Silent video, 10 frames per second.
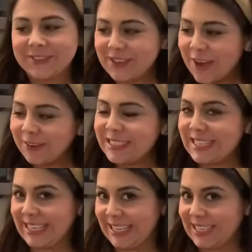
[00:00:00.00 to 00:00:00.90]
now it's
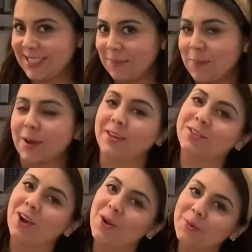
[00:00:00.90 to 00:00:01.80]
the easy part.
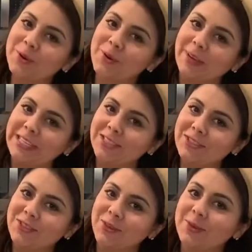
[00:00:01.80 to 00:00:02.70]
All we're going
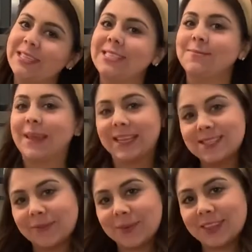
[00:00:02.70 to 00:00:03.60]
to do is
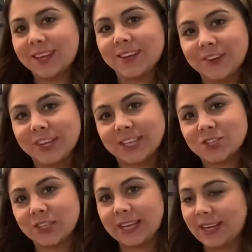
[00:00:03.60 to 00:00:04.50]
mix everything in our
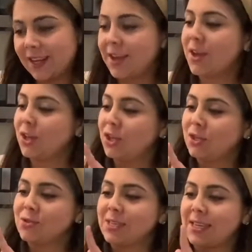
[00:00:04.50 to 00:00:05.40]
KitchenAid
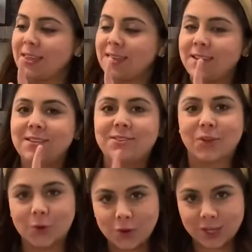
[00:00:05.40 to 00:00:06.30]
using the
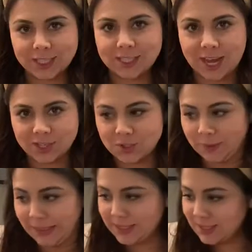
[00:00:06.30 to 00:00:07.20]
dough hook
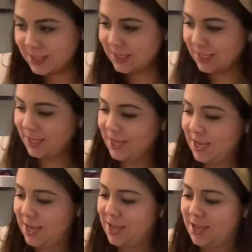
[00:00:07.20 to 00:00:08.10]
attachment.
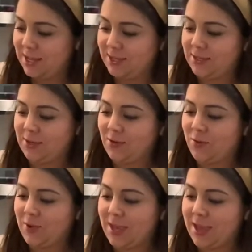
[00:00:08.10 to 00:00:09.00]
So
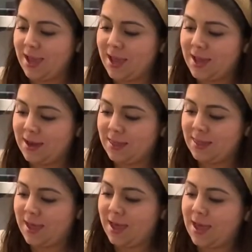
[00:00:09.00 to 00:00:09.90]
we add
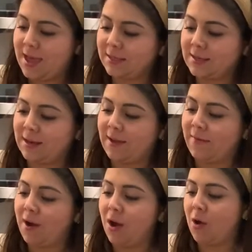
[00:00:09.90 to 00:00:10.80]
that, and
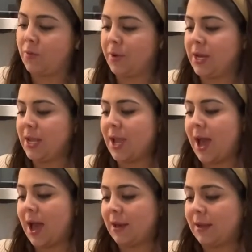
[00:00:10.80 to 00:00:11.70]
I've already
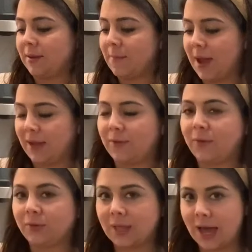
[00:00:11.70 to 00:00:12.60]
added my
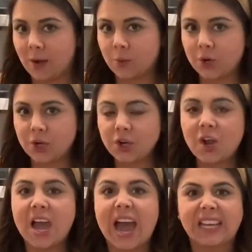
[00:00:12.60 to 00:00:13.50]

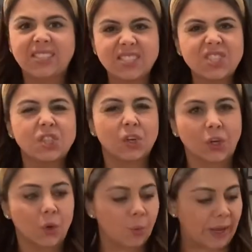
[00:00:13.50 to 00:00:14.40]
flour. I just
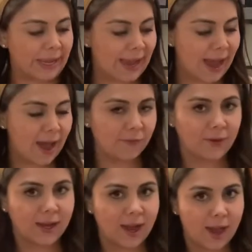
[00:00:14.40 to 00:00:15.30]
took away
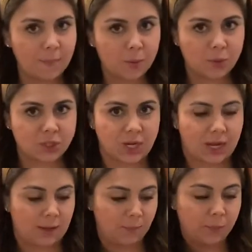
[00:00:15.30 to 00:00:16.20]
1/2 cup, which
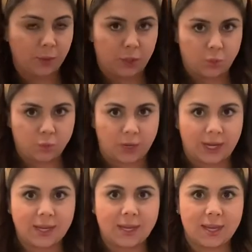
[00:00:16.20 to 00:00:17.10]
I put
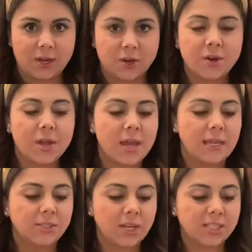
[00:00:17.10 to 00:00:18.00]
right here,
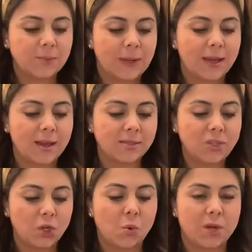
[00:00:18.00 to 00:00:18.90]
just
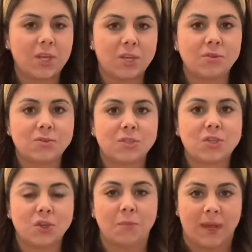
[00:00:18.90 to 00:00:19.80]
because you don't want to use
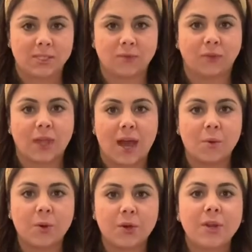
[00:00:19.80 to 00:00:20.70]
too much
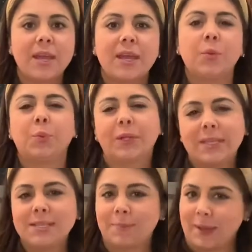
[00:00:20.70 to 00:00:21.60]
flour. It
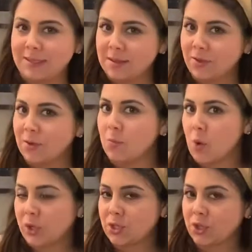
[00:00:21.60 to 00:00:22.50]
really depends on the
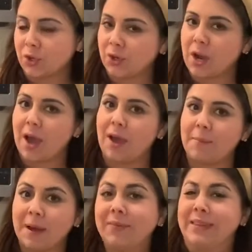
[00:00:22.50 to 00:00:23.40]
moisture
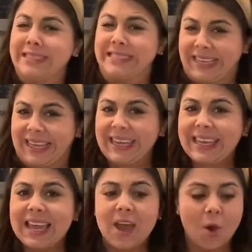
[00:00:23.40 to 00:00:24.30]
of the
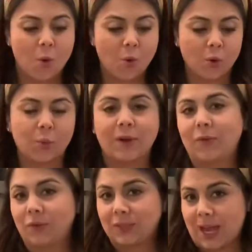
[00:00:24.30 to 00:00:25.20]
day or
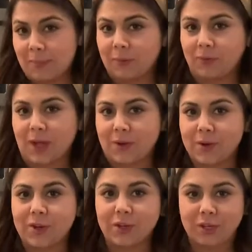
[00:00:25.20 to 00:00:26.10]
what type of
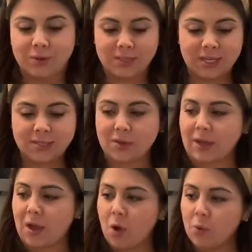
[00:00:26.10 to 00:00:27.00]
flour you're using. So
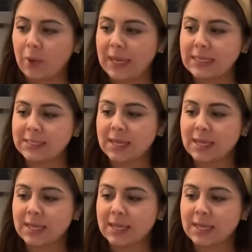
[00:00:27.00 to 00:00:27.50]
I always